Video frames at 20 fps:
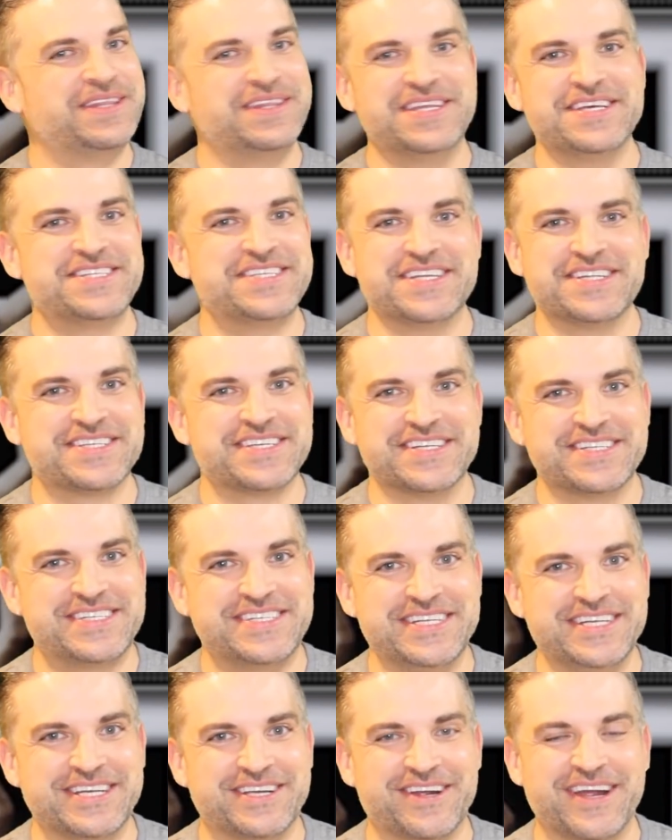This isn't a
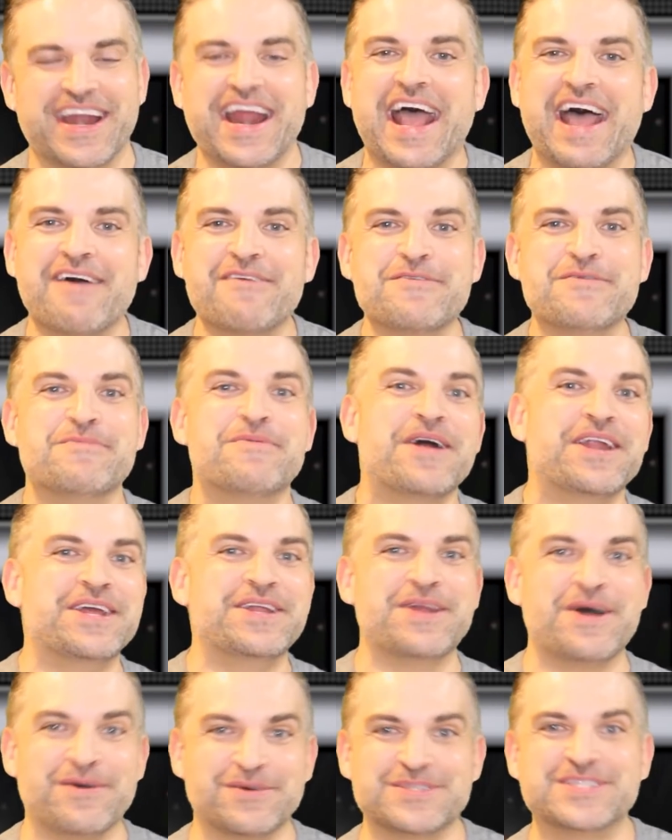secret.
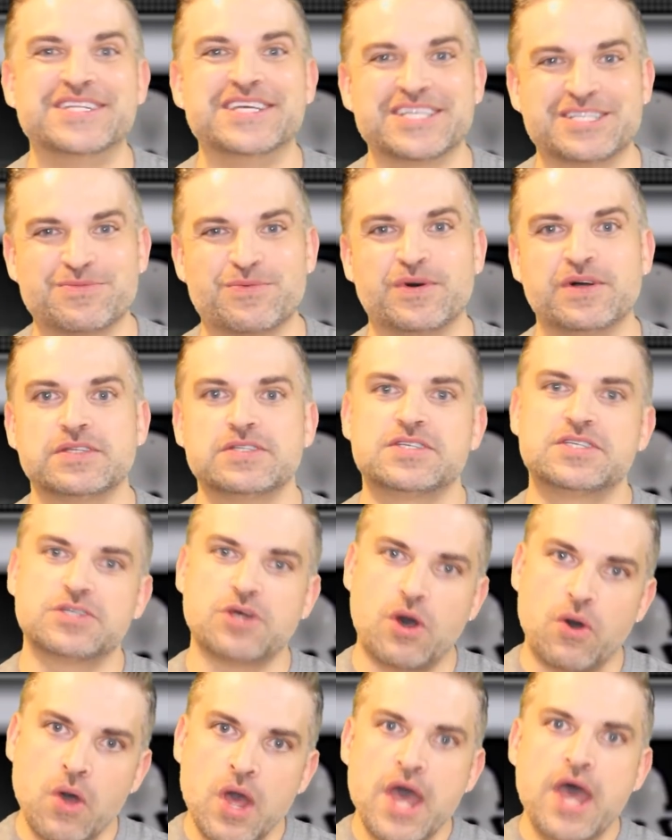Everybody knows this one,
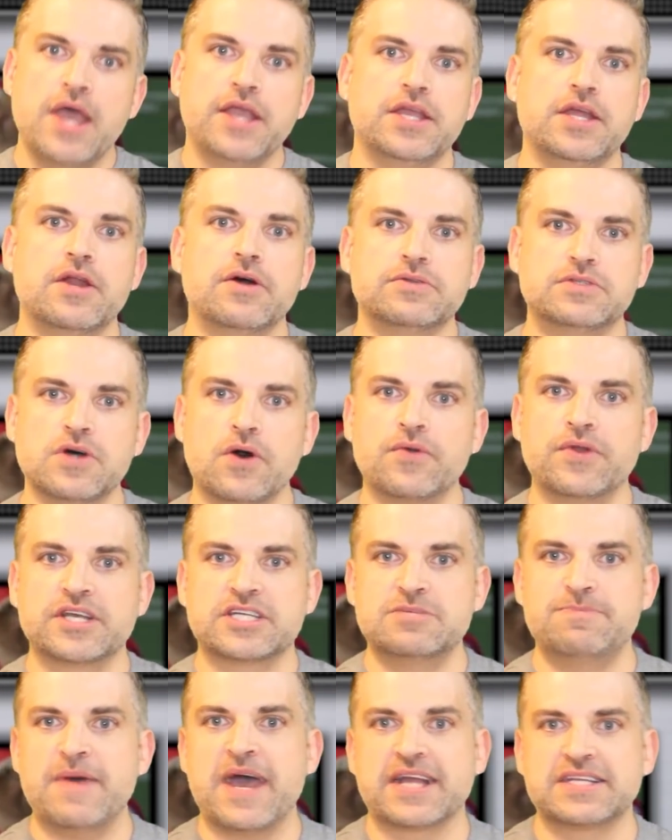so you know don't
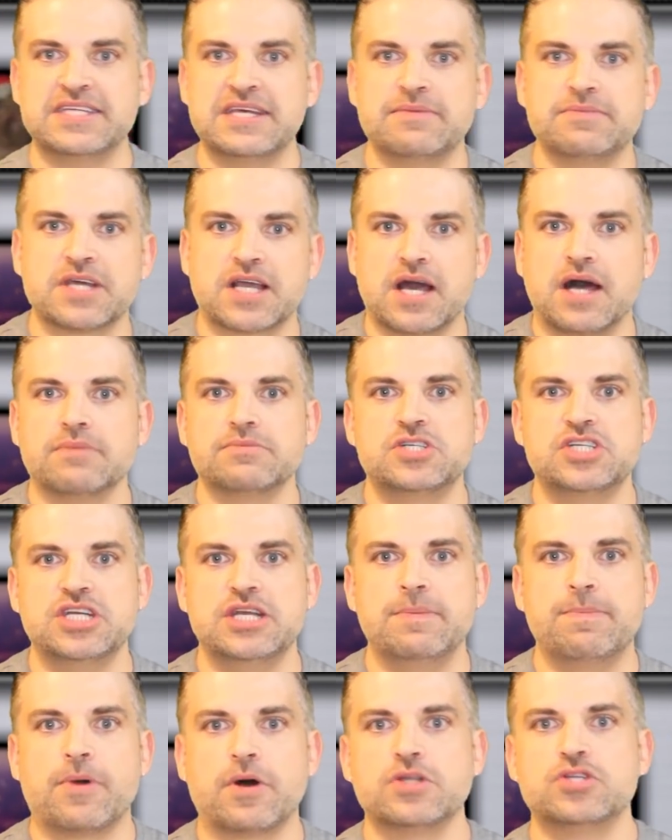expect him to come cheap